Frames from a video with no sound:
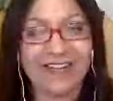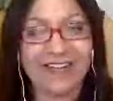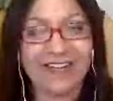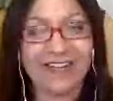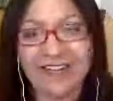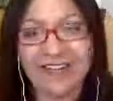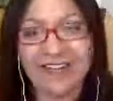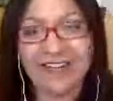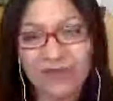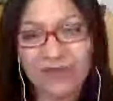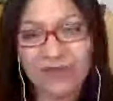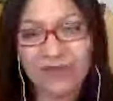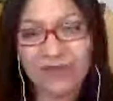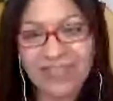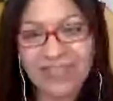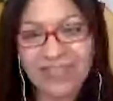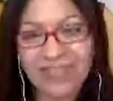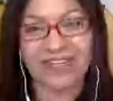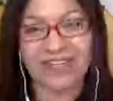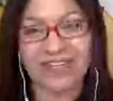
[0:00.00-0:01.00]
Not
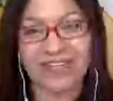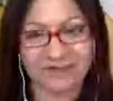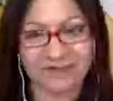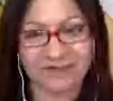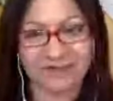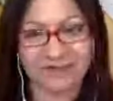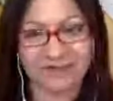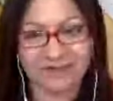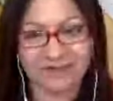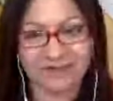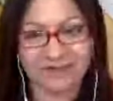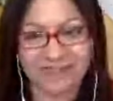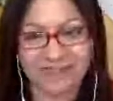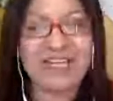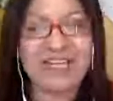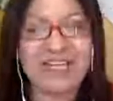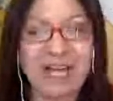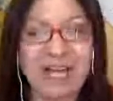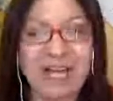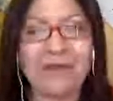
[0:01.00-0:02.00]
really,
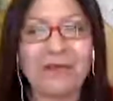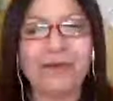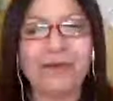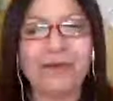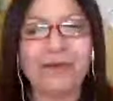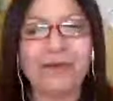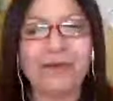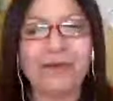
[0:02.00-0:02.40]
not really.